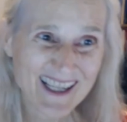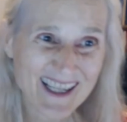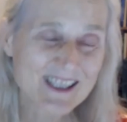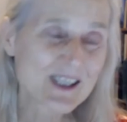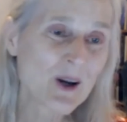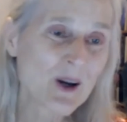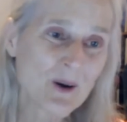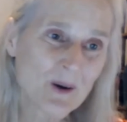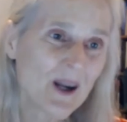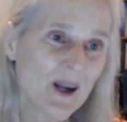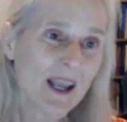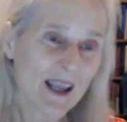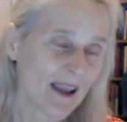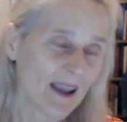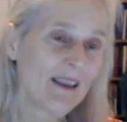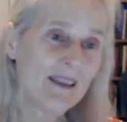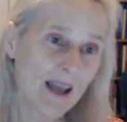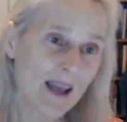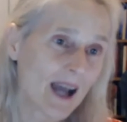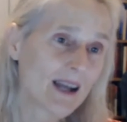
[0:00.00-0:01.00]
So
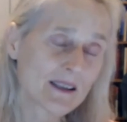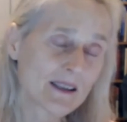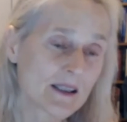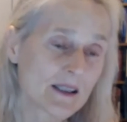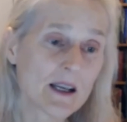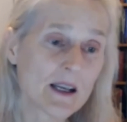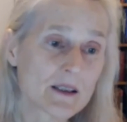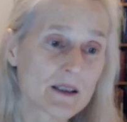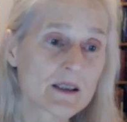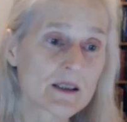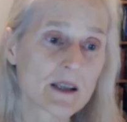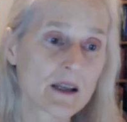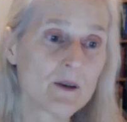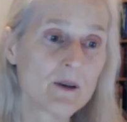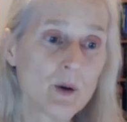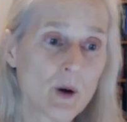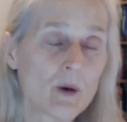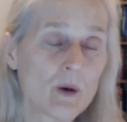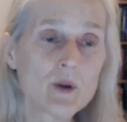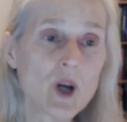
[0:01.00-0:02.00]
in that sense,
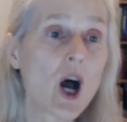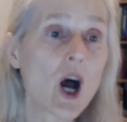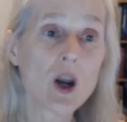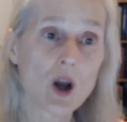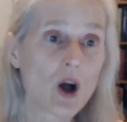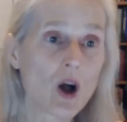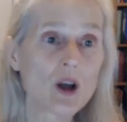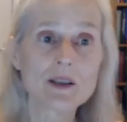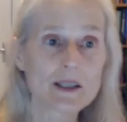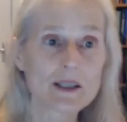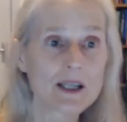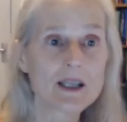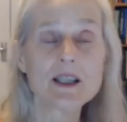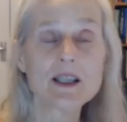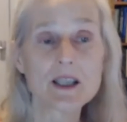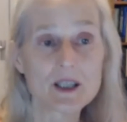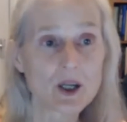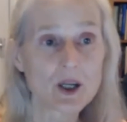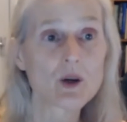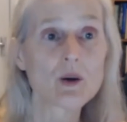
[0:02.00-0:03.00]
you know, not all
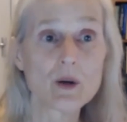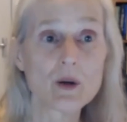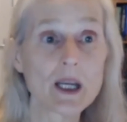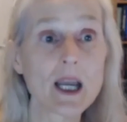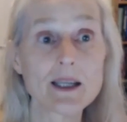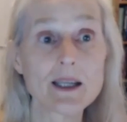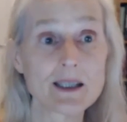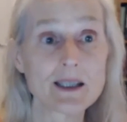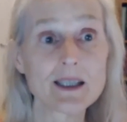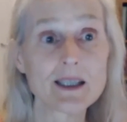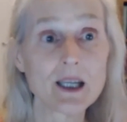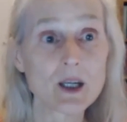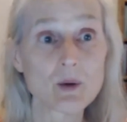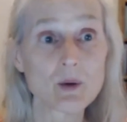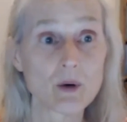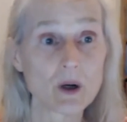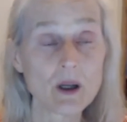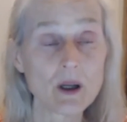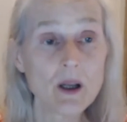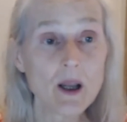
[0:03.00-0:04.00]
cities are created
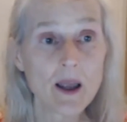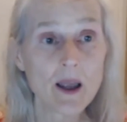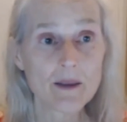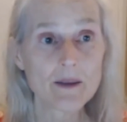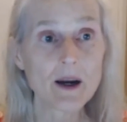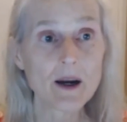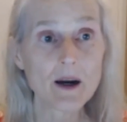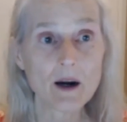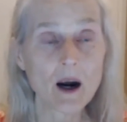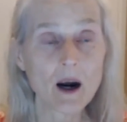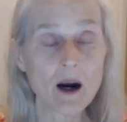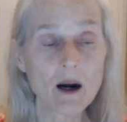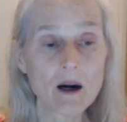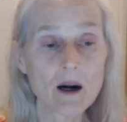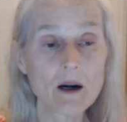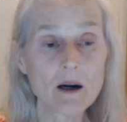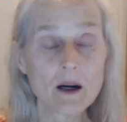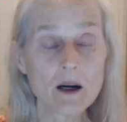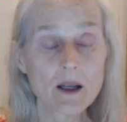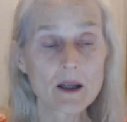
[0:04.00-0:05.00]
equal. There
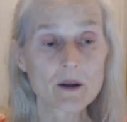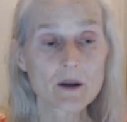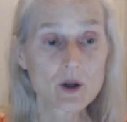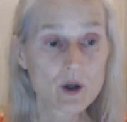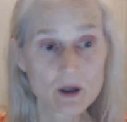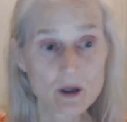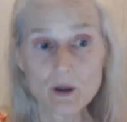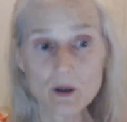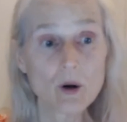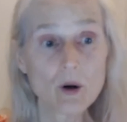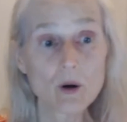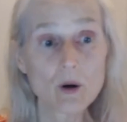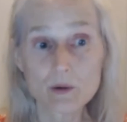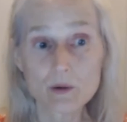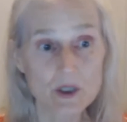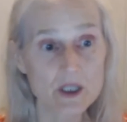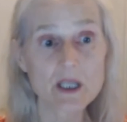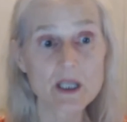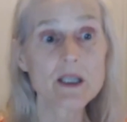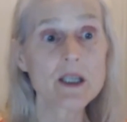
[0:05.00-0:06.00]
are, you know,
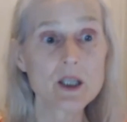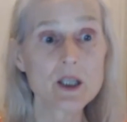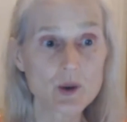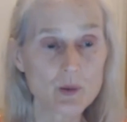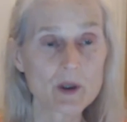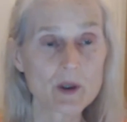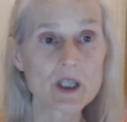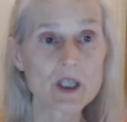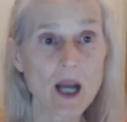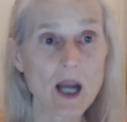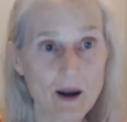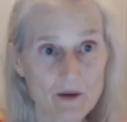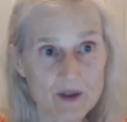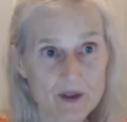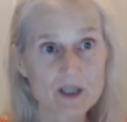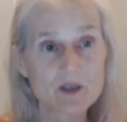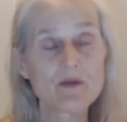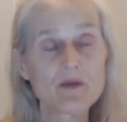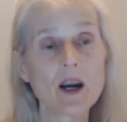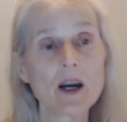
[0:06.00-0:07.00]
cities which have
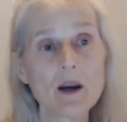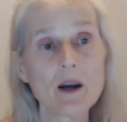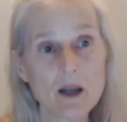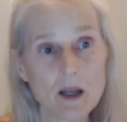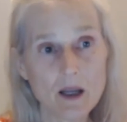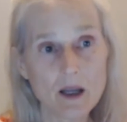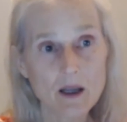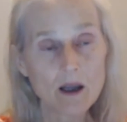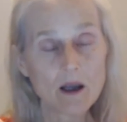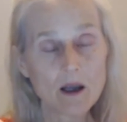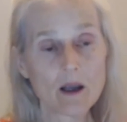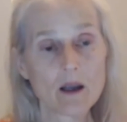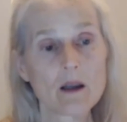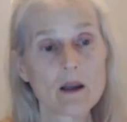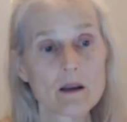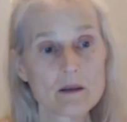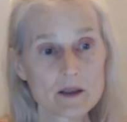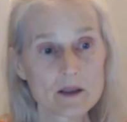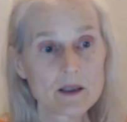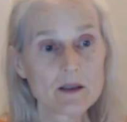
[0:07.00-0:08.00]
this very,
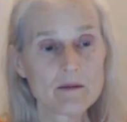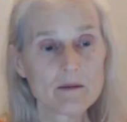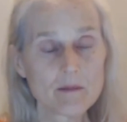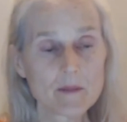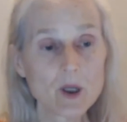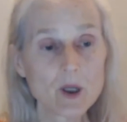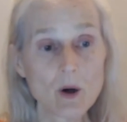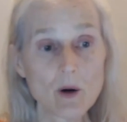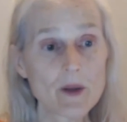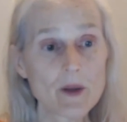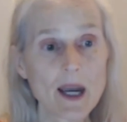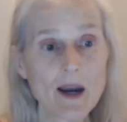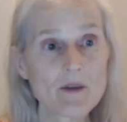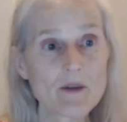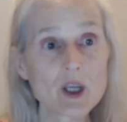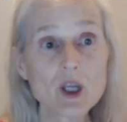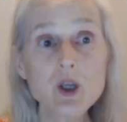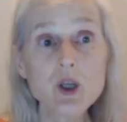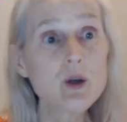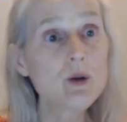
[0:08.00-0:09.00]
you know, they have a
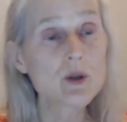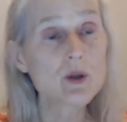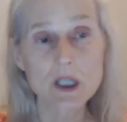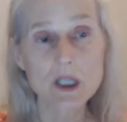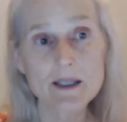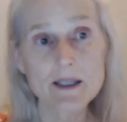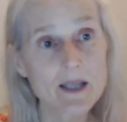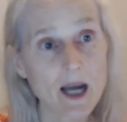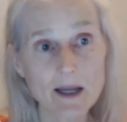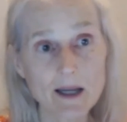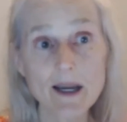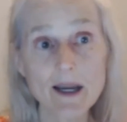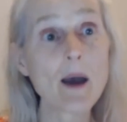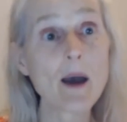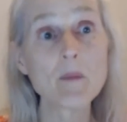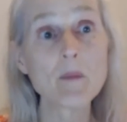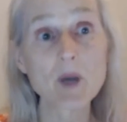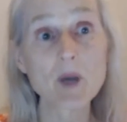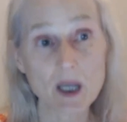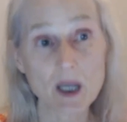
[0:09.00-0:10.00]
hugely
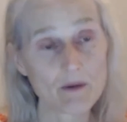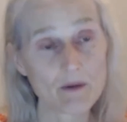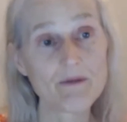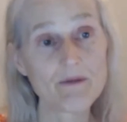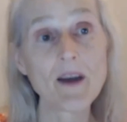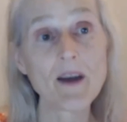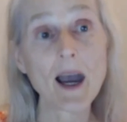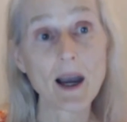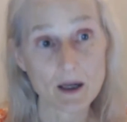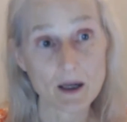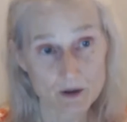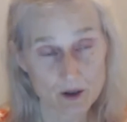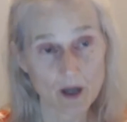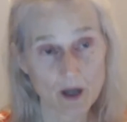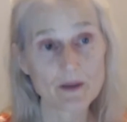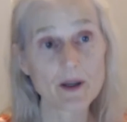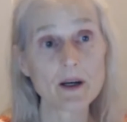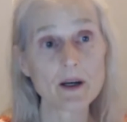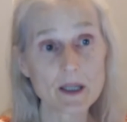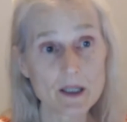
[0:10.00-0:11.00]
dynamic effect on
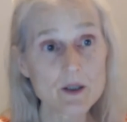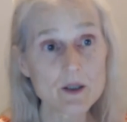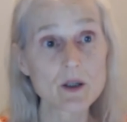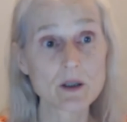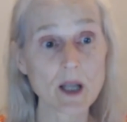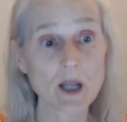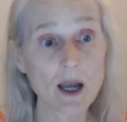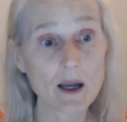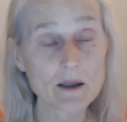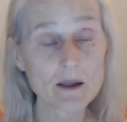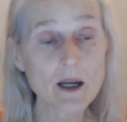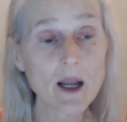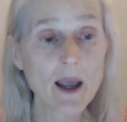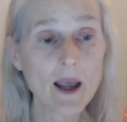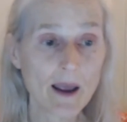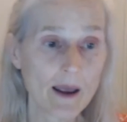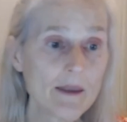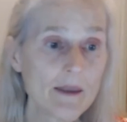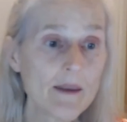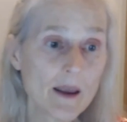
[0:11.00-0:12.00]
their hinterland.
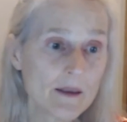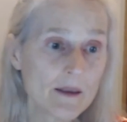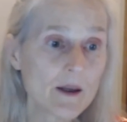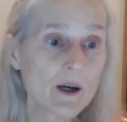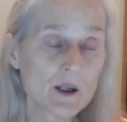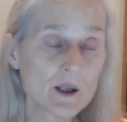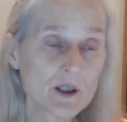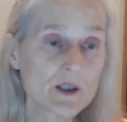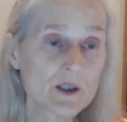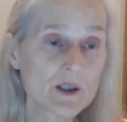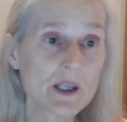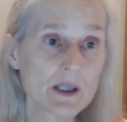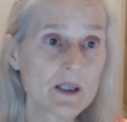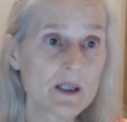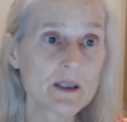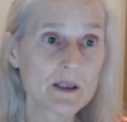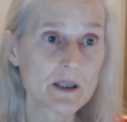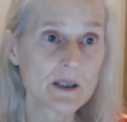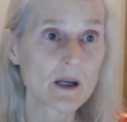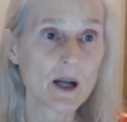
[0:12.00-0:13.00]
And then there are
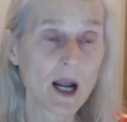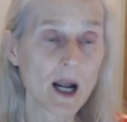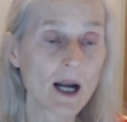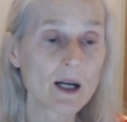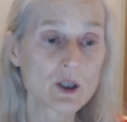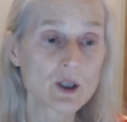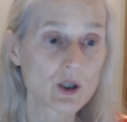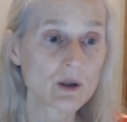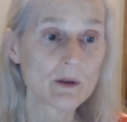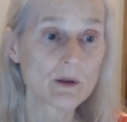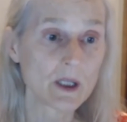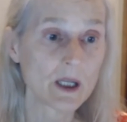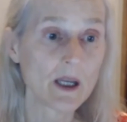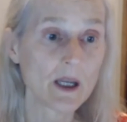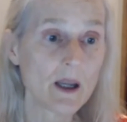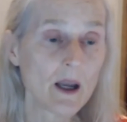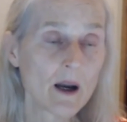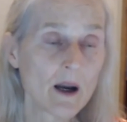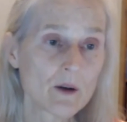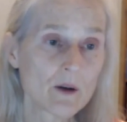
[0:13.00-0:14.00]
cities that
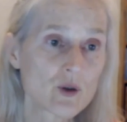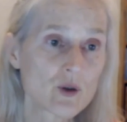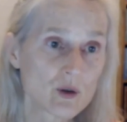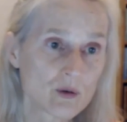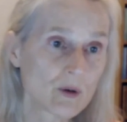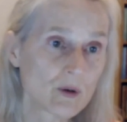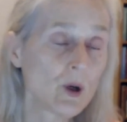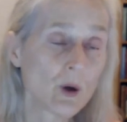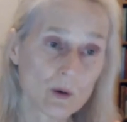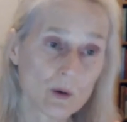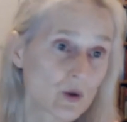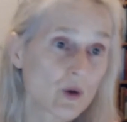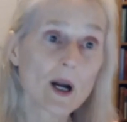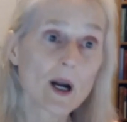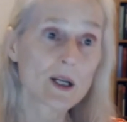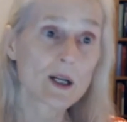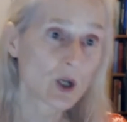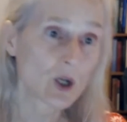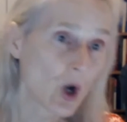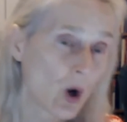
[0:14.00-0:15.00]
actually, you know,
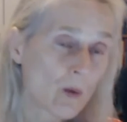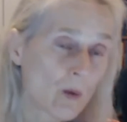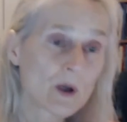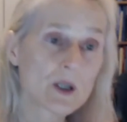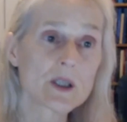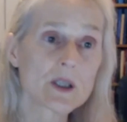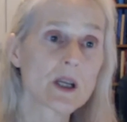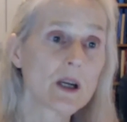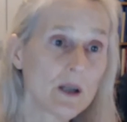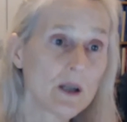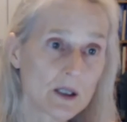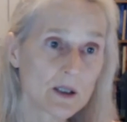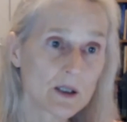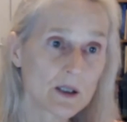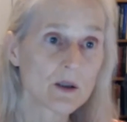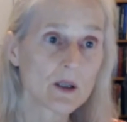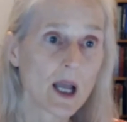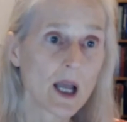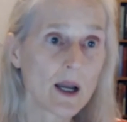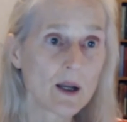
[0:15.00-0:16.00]
try to coerce their
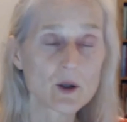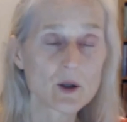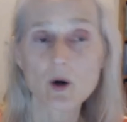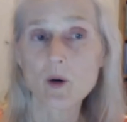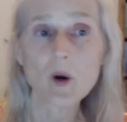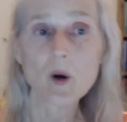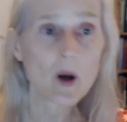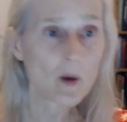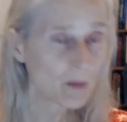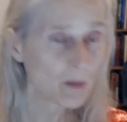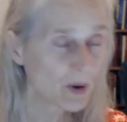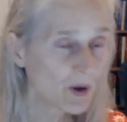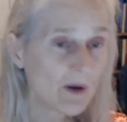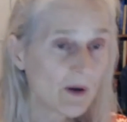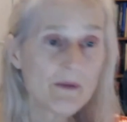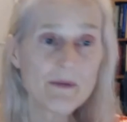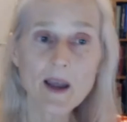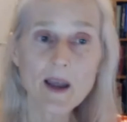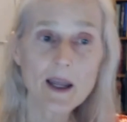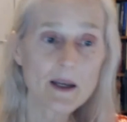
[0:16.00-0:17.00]
hinterland or
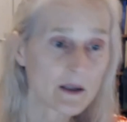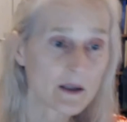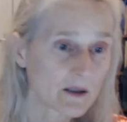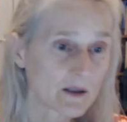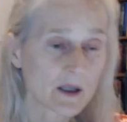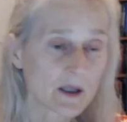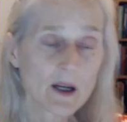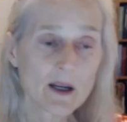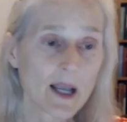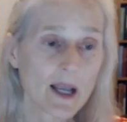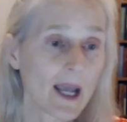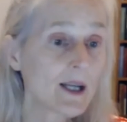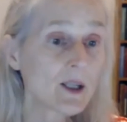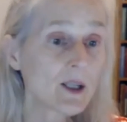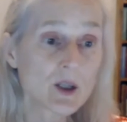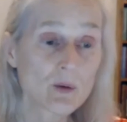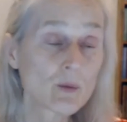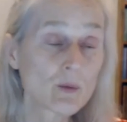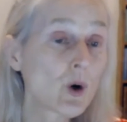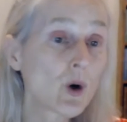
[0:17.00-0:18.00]
prevent
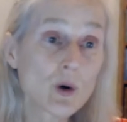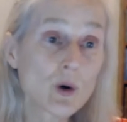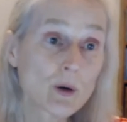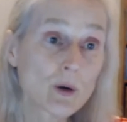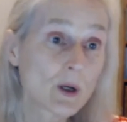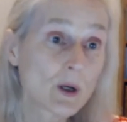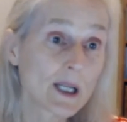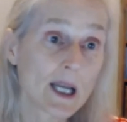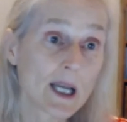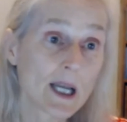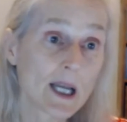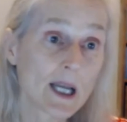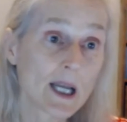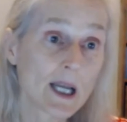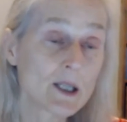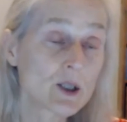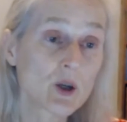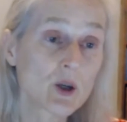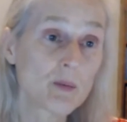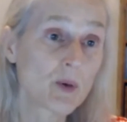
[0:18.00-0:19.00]
ent- rural
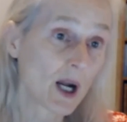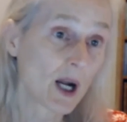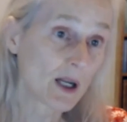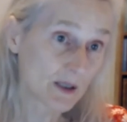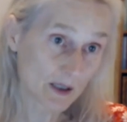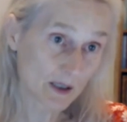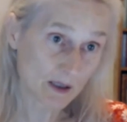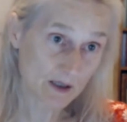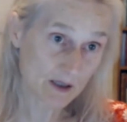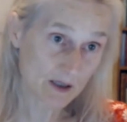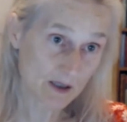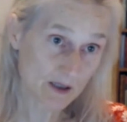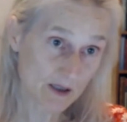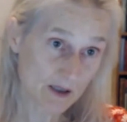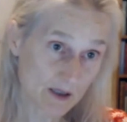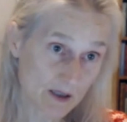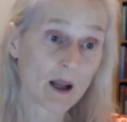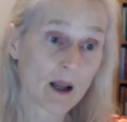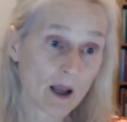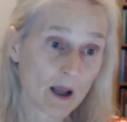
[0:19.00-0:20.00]
enterprises
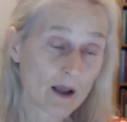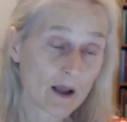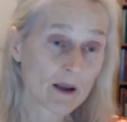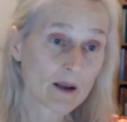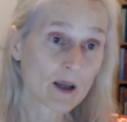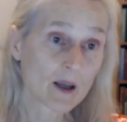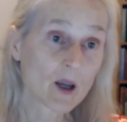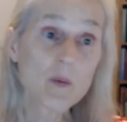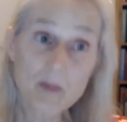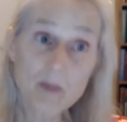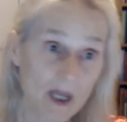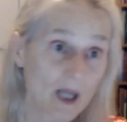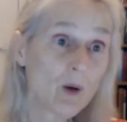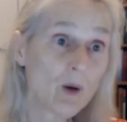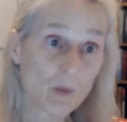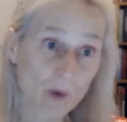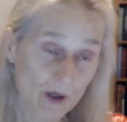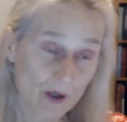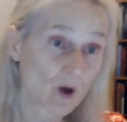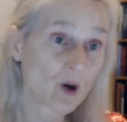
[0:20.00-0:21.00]
that compete
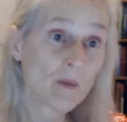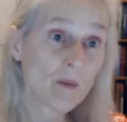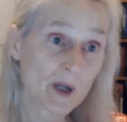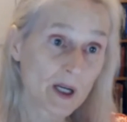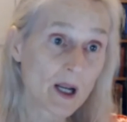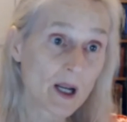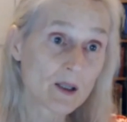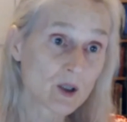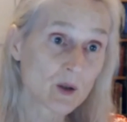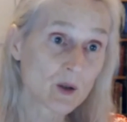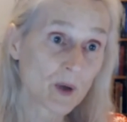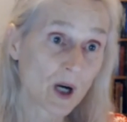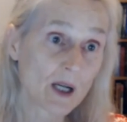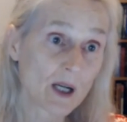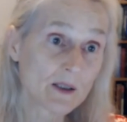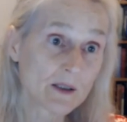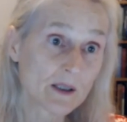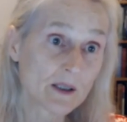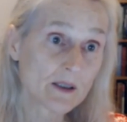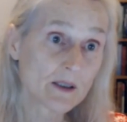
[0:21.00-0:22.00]
with urban
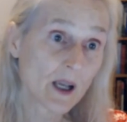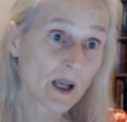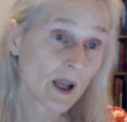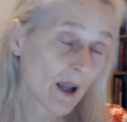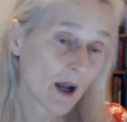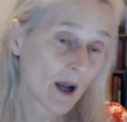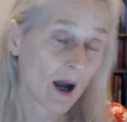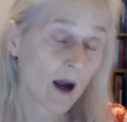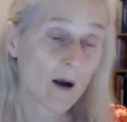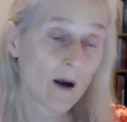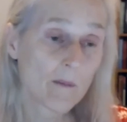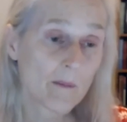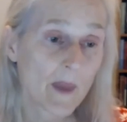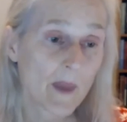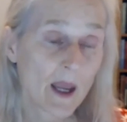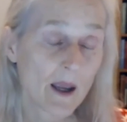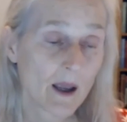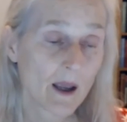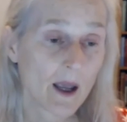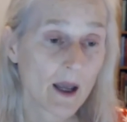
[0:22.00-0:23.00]
enterprises. Um,
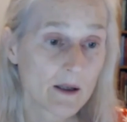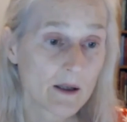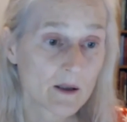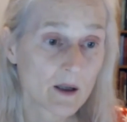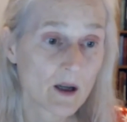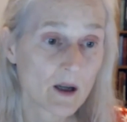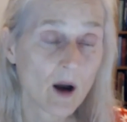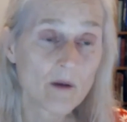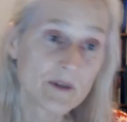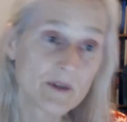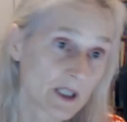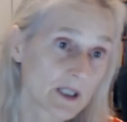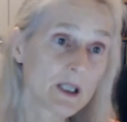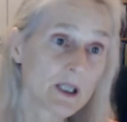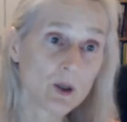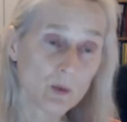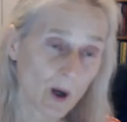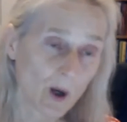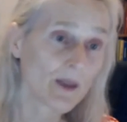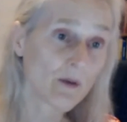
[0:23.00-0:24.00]
and obviously
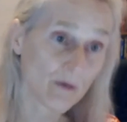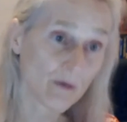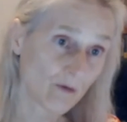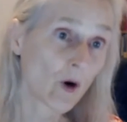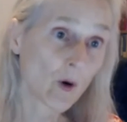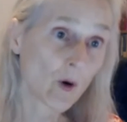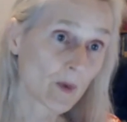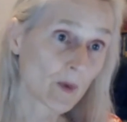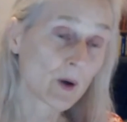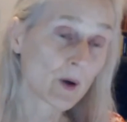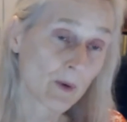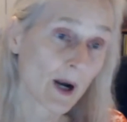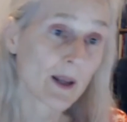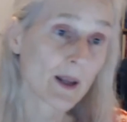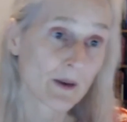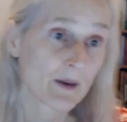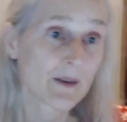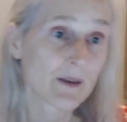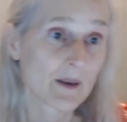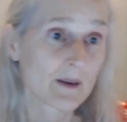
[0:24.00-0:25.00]
you want the former
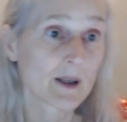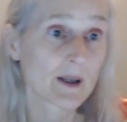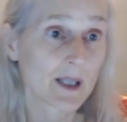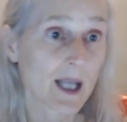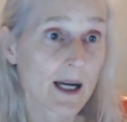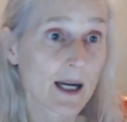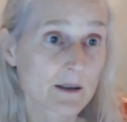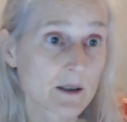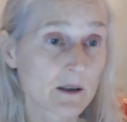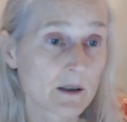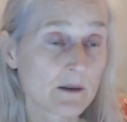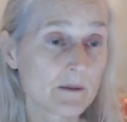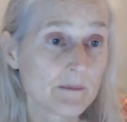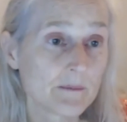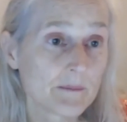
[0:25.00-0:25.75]
rather than the latter.